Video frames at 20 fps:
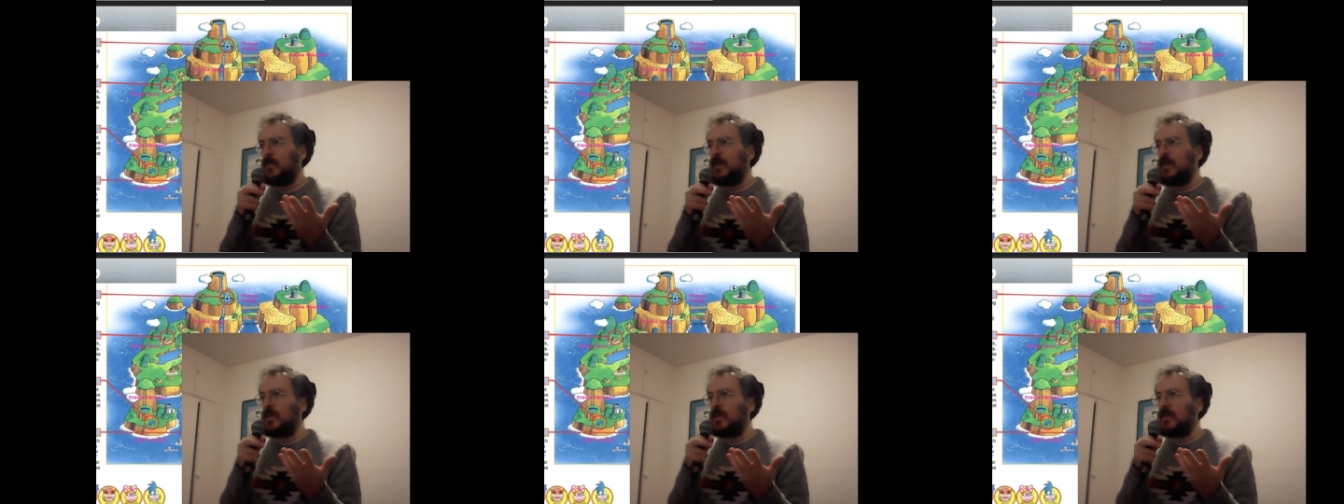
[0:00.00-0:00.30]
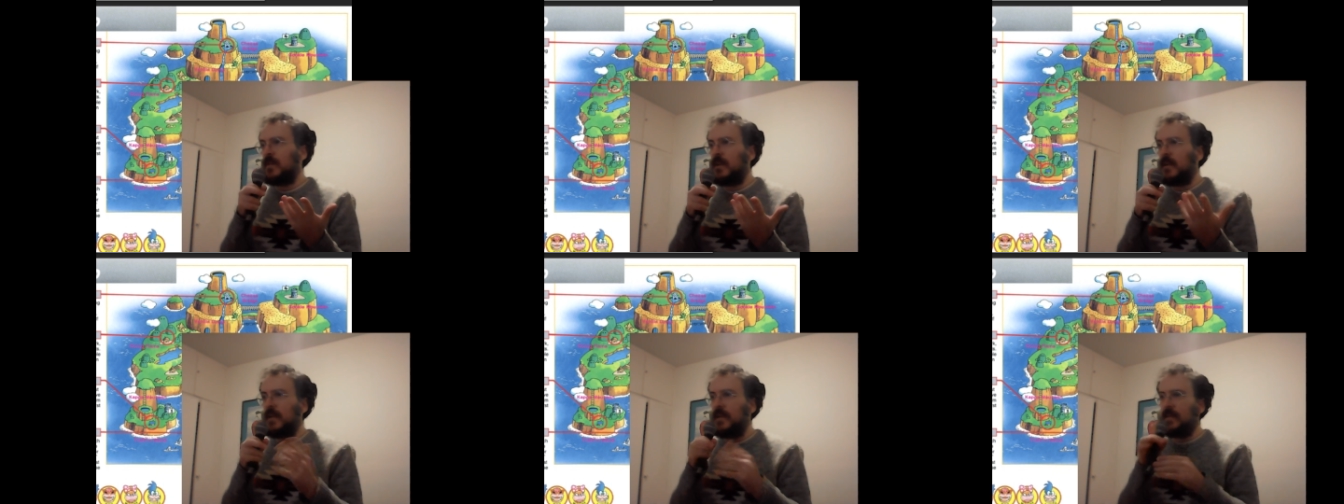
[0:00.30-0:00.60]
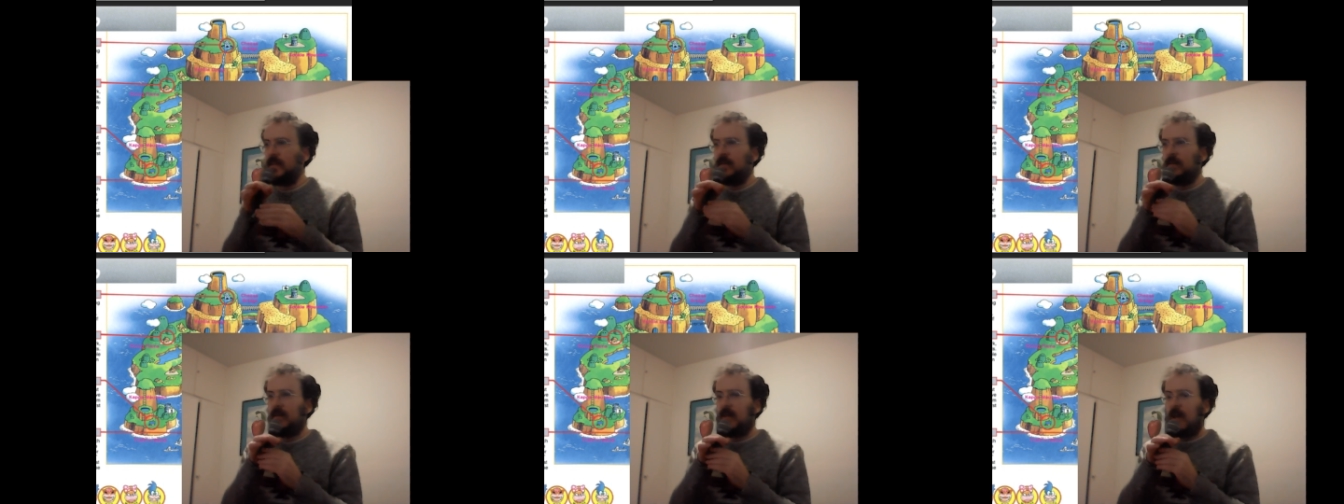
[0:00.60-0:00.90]
which means
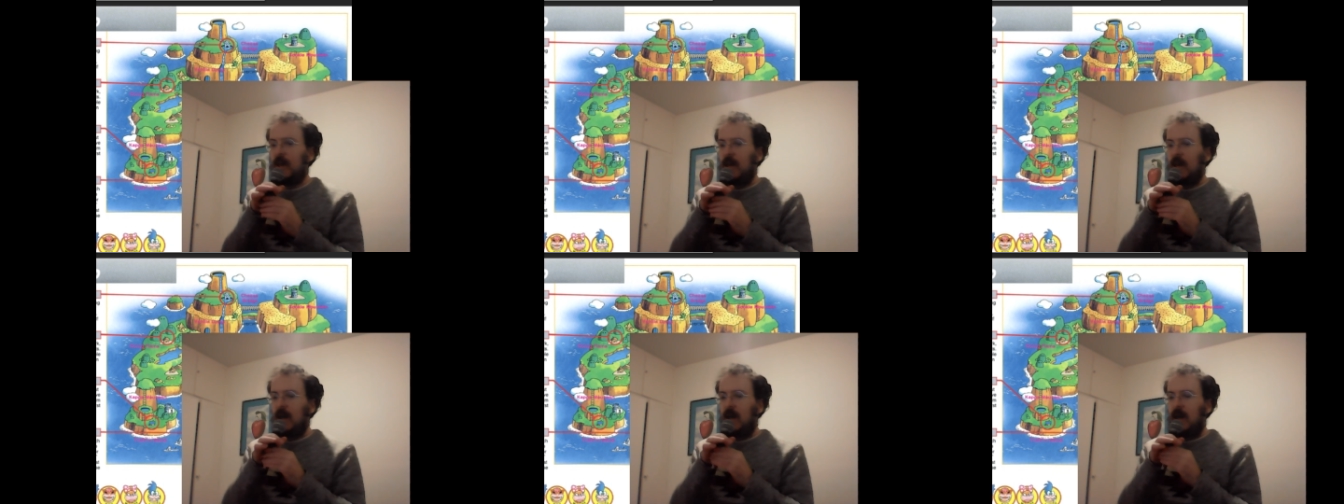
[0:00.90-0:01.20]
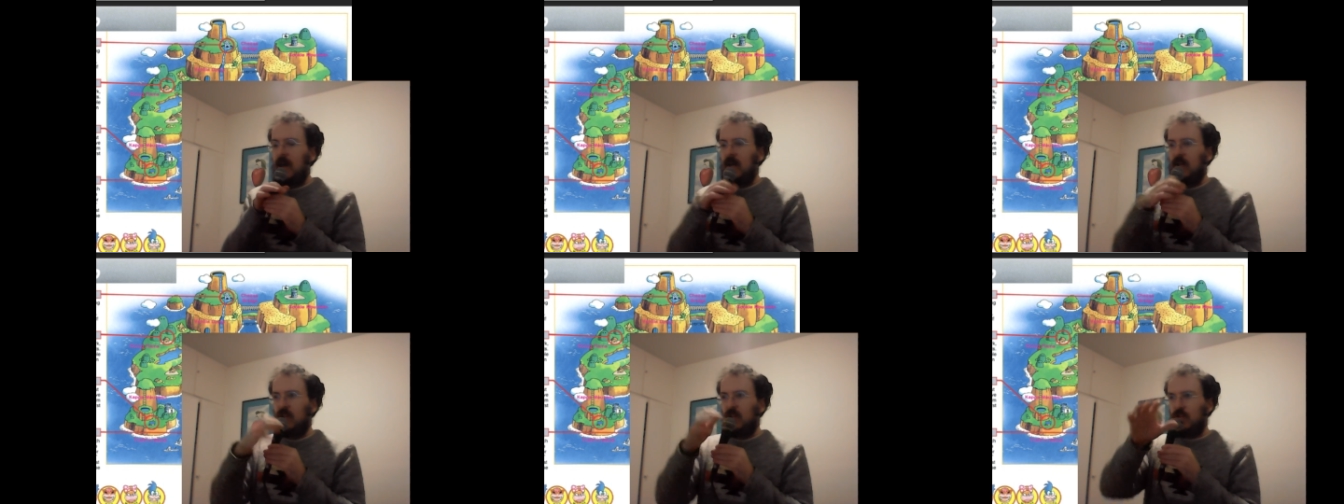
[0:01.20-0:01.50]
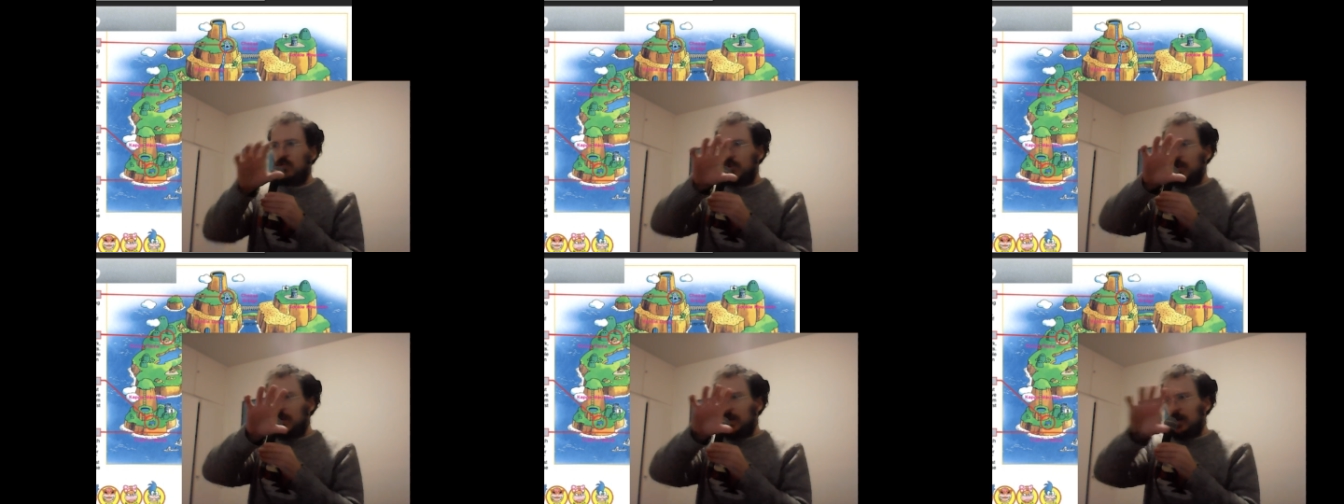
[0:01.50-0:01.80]
that it isn't
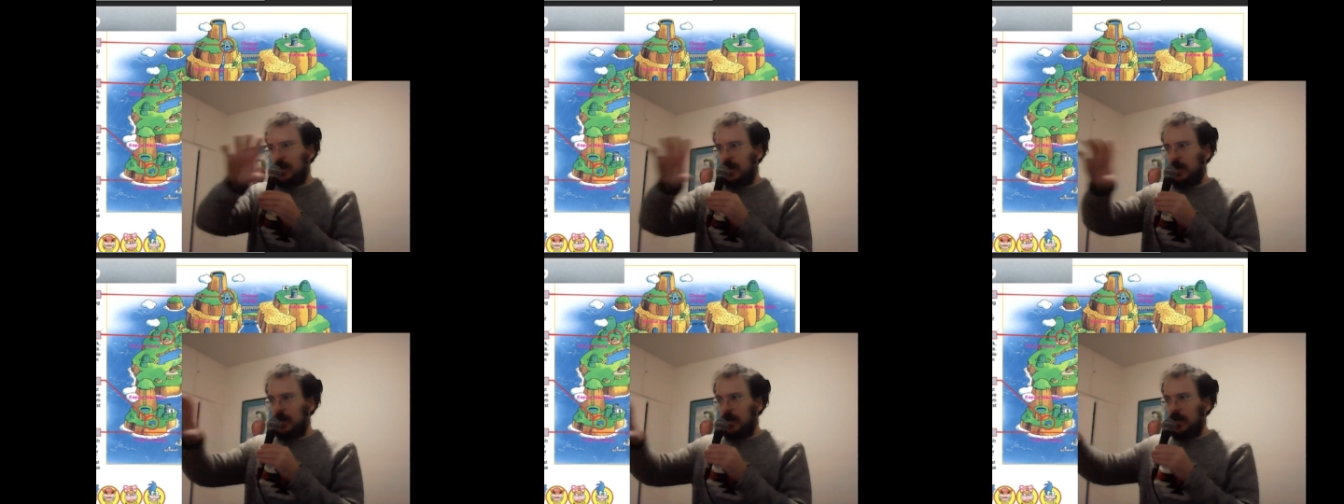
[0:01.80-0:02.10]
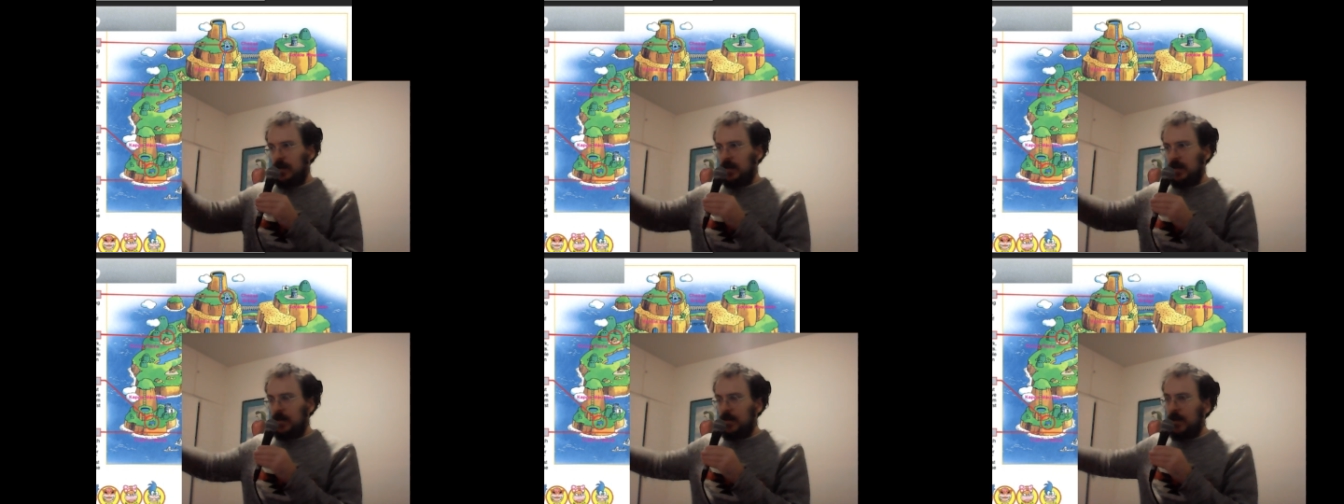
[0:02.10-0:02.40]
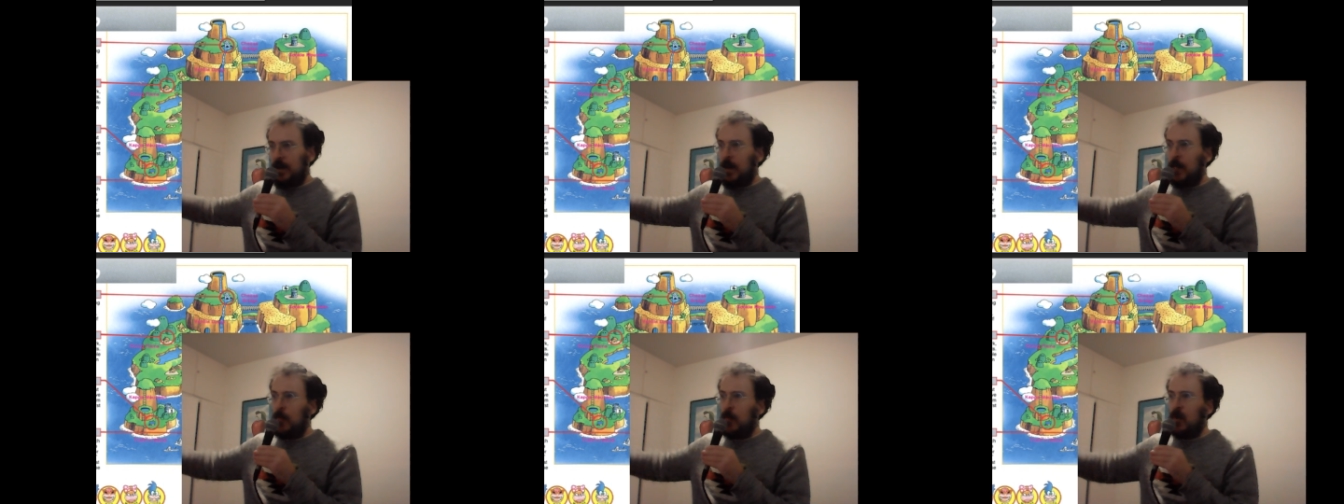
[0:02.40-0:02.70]
a straight line.